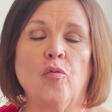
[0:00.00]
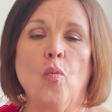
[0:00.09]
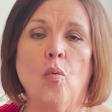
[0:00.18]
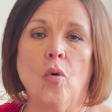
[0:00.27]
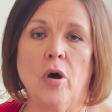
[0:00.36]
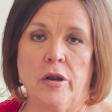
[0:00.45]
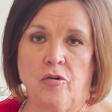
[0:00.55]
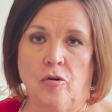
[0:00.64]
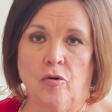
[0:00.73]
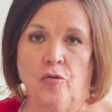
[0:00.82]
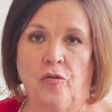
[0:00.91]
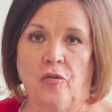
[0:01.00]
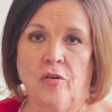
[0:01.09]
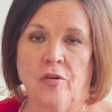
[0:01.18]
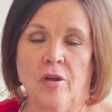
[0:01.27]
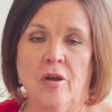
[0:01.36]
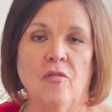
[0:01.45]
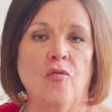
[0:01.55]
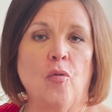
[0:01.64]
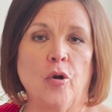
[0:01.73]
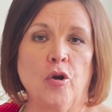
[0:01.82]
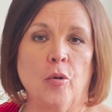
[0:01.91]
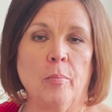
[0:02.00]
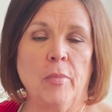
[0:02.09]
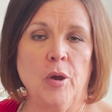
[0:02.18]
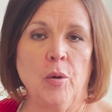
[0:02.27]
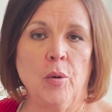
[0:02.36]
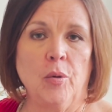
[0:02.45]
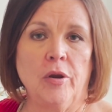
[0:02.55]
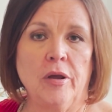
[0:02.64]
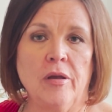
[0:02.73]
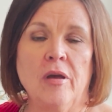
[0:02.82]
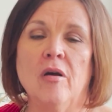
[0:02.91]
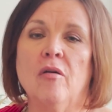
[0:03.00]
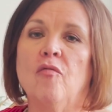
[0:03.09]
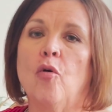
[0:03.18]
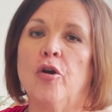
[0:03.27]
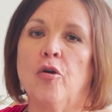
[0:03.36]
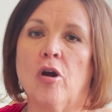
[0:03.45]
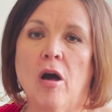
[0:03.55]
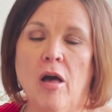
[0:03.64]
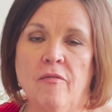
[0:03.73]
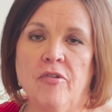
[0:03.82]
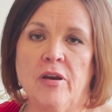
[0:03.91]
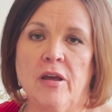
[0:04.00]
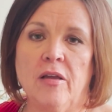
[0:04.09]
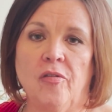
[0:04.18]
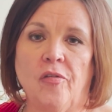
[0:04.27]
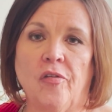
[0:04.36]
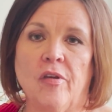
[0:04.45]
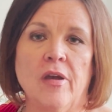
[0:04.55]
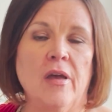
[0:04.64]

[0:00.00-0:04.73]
wonders for your mood, for your confidence.